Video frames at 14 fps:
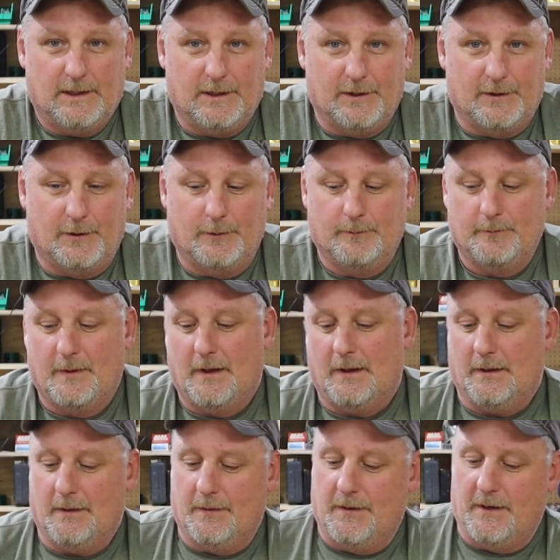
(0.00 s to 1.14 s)
The
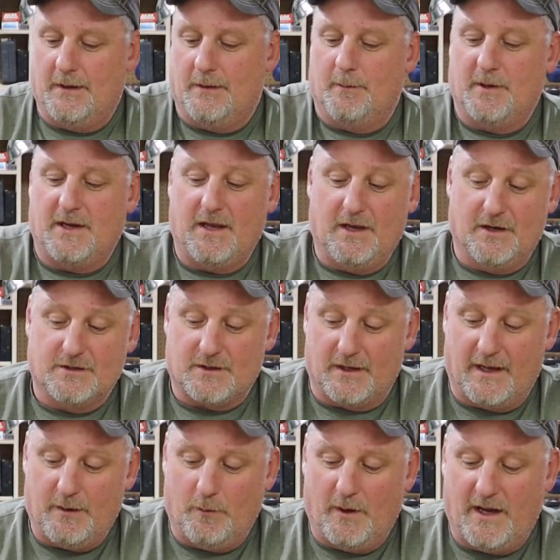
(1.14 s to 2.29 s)
Makita's
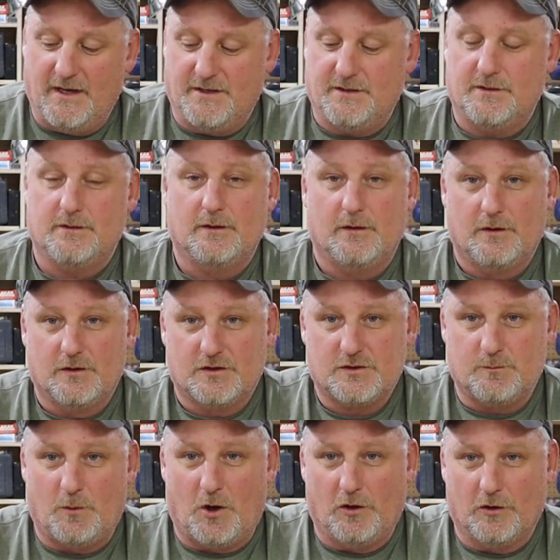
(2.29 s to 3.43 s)
lightweight,
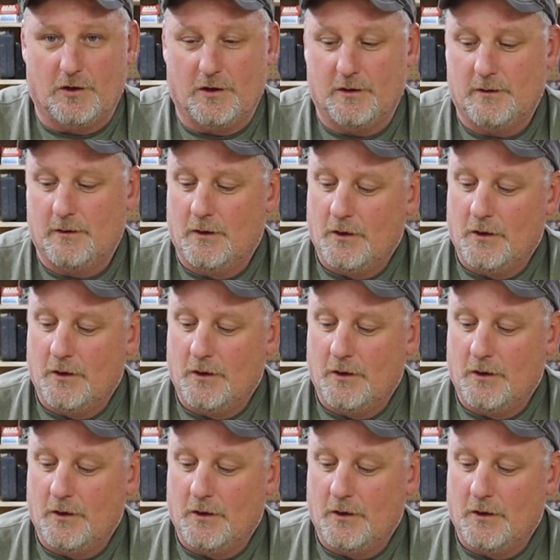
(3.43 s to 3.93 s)
smaller.